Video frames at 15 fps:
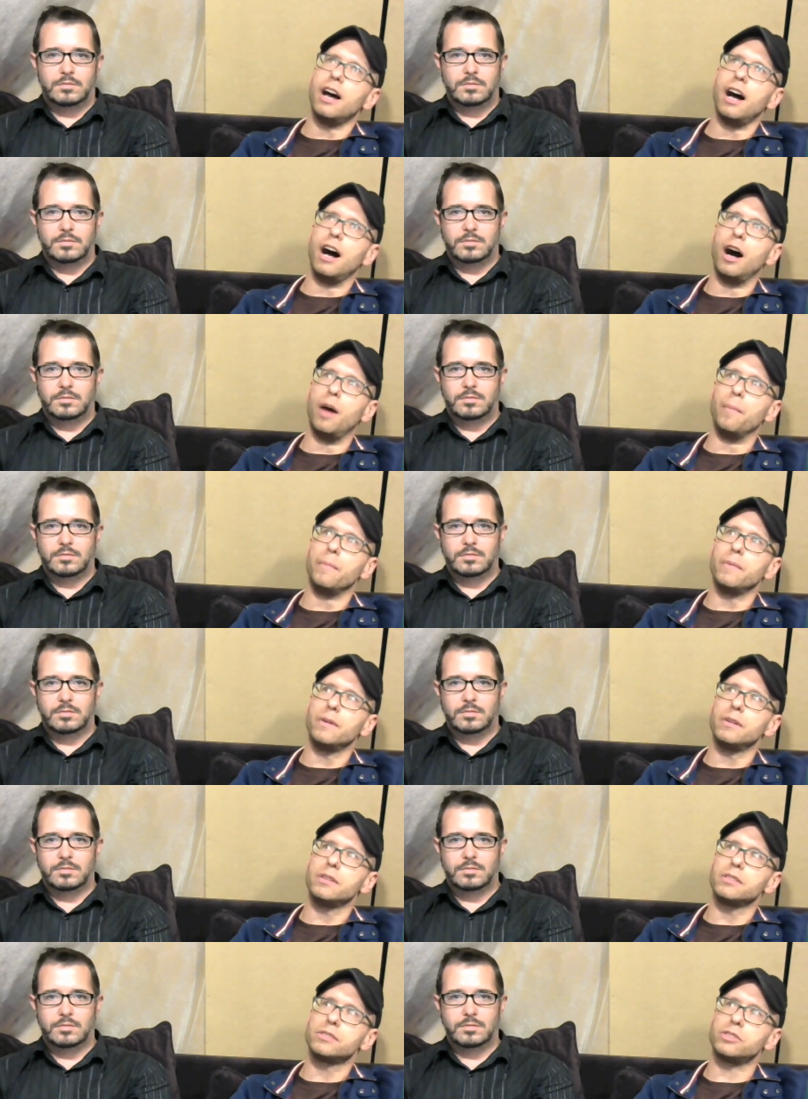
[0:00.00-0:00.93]
Speaker 1: Um,
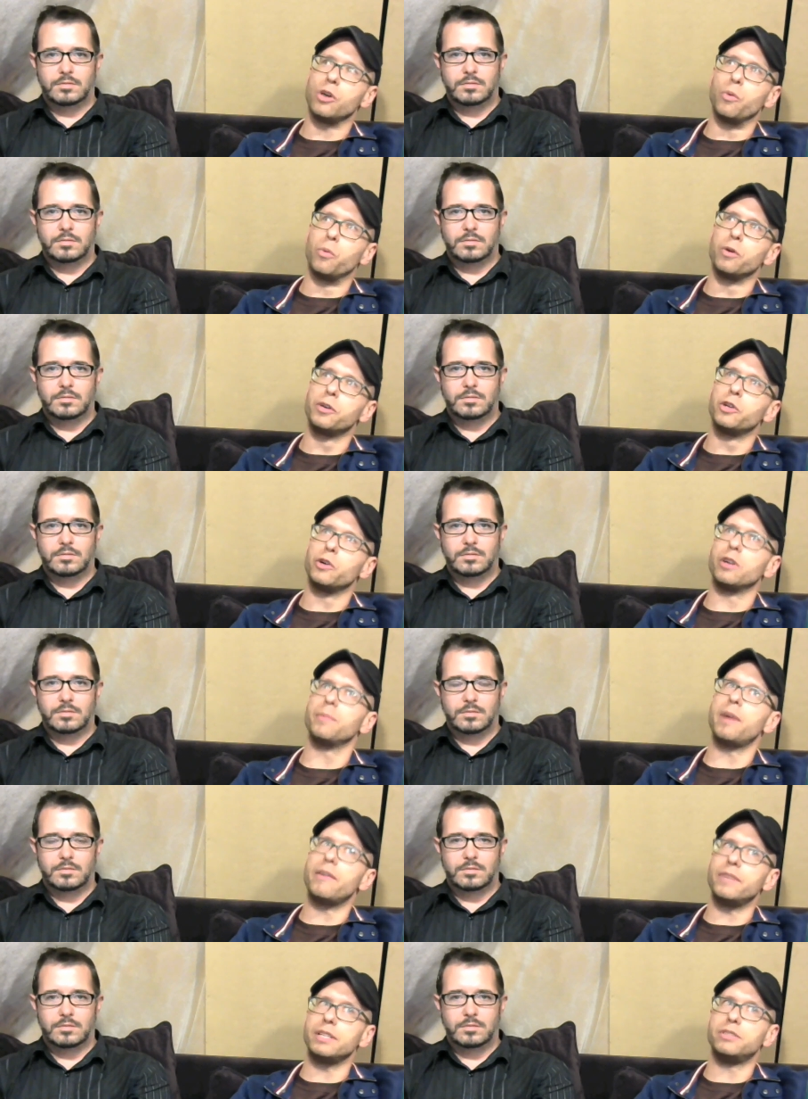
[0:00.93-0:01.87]
so we're doing
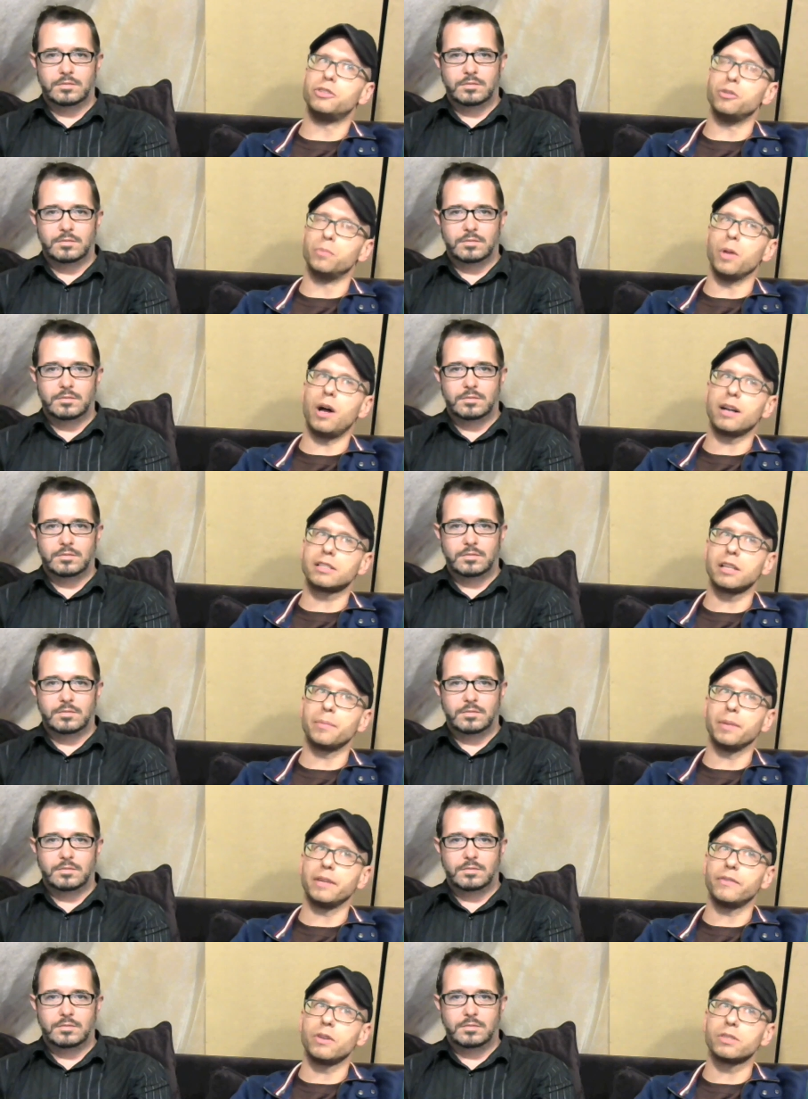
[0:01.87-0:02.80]
them every two blocks, I
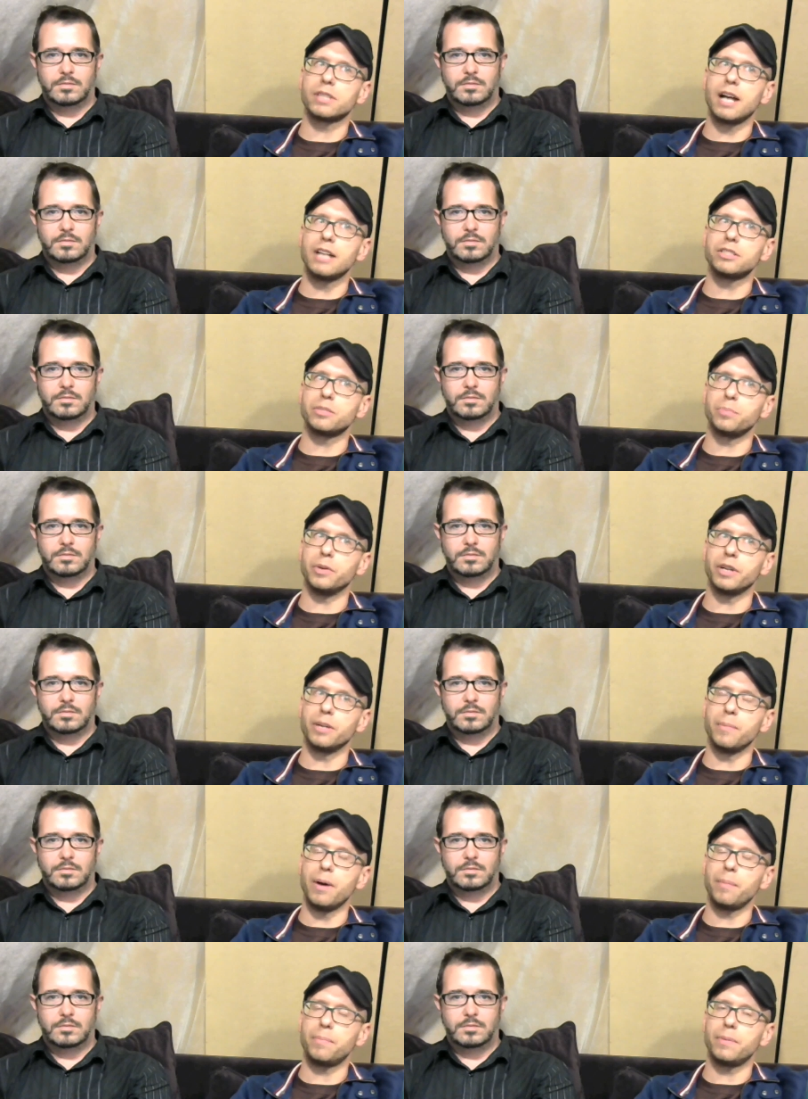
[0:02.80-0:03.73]
believe those guys are putting
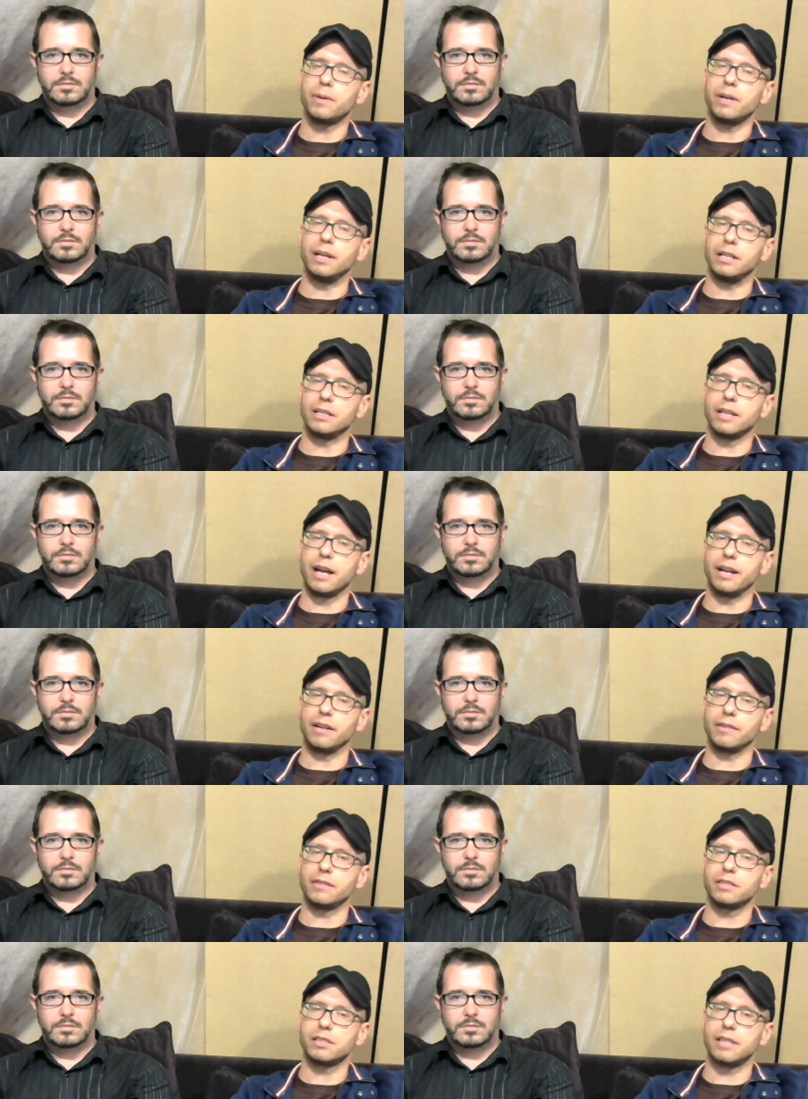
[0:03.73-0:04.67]
them up and kind
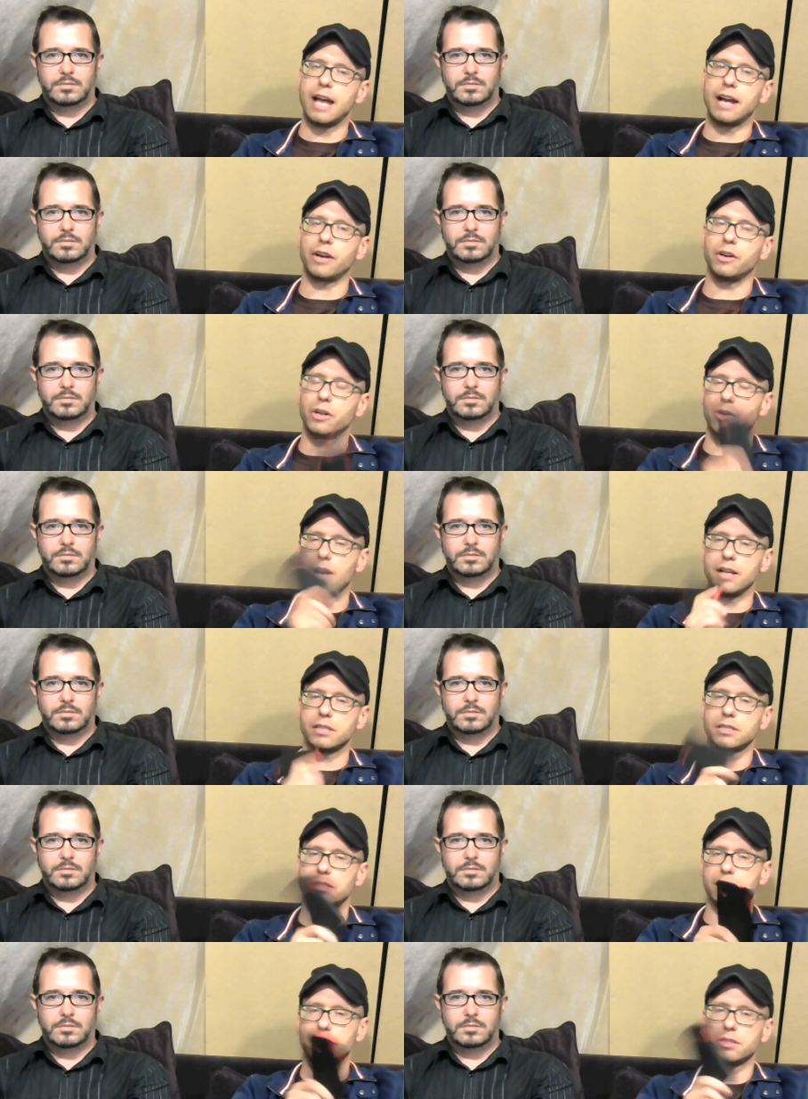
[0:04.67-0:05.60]
of staggered
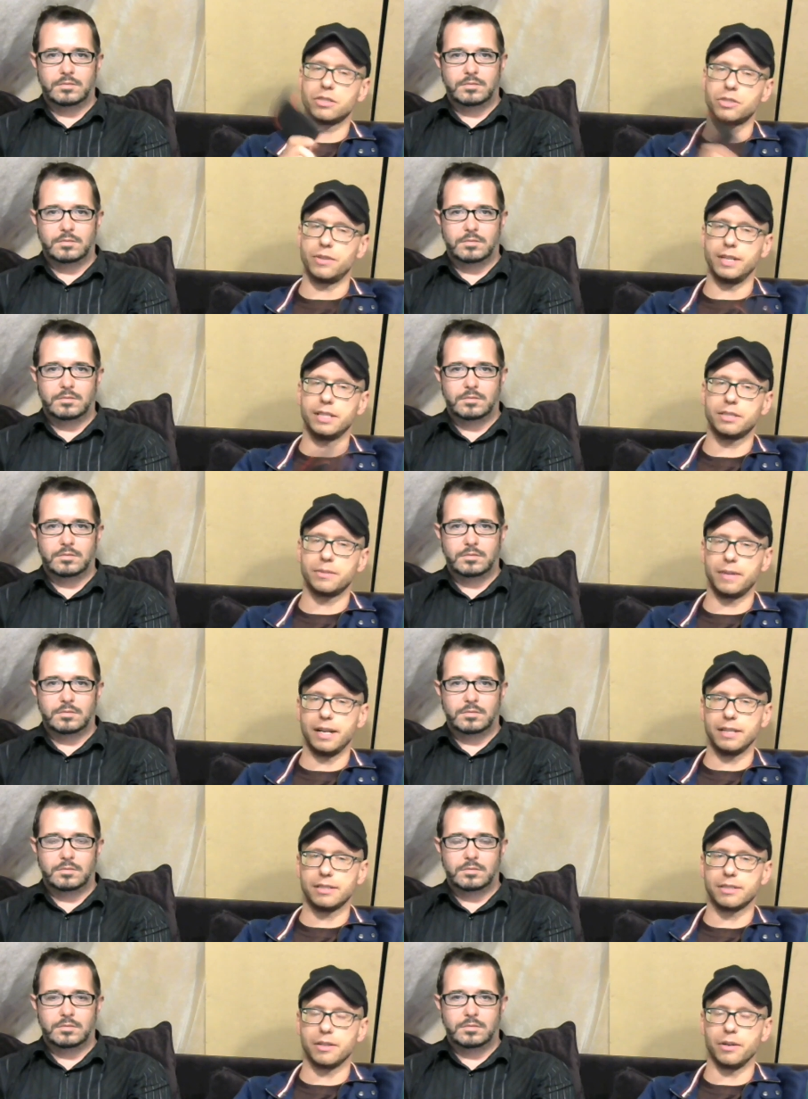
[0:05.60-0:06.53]
across streets,
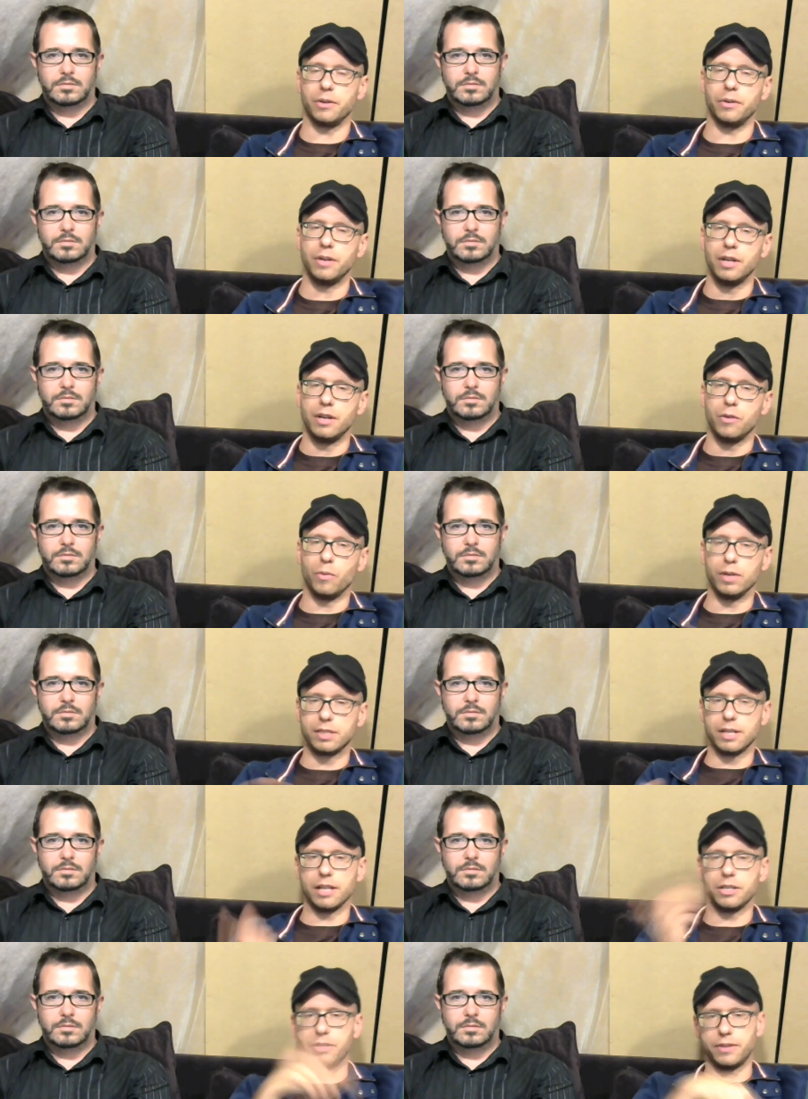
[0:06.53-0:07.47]
right? So one
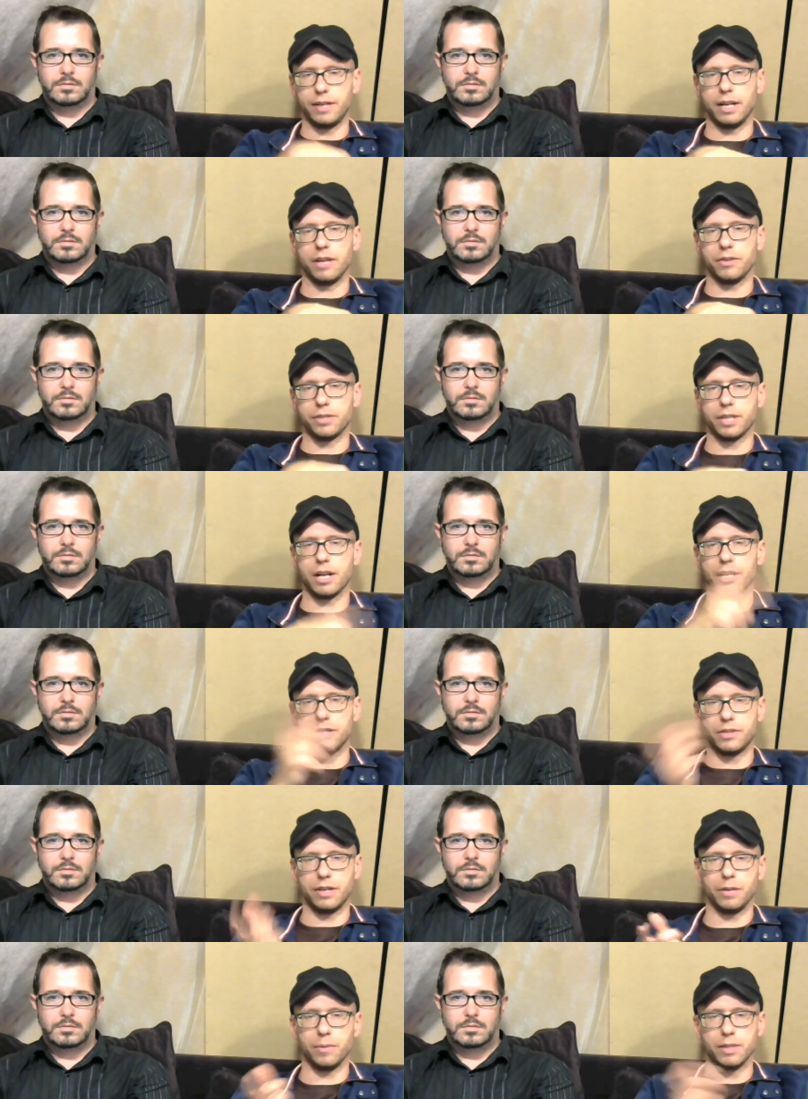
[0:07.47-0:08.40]
side of the street, other side of the
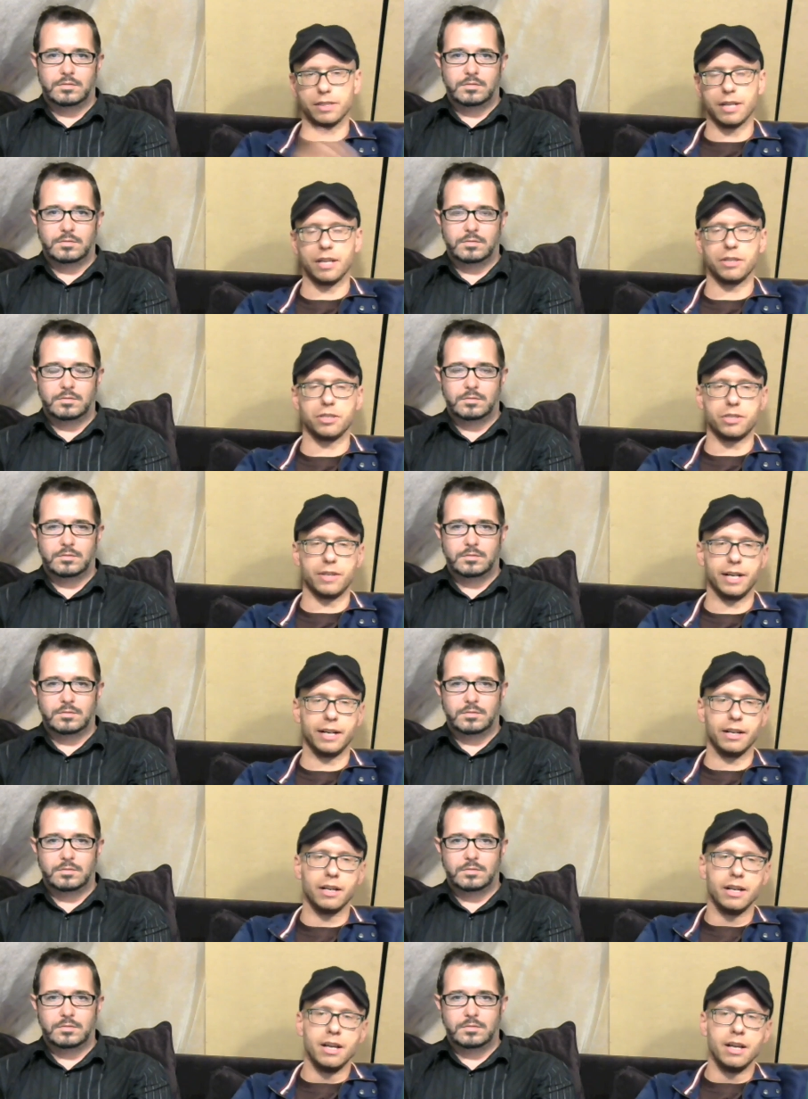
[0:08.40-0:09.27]
street, one side of the street.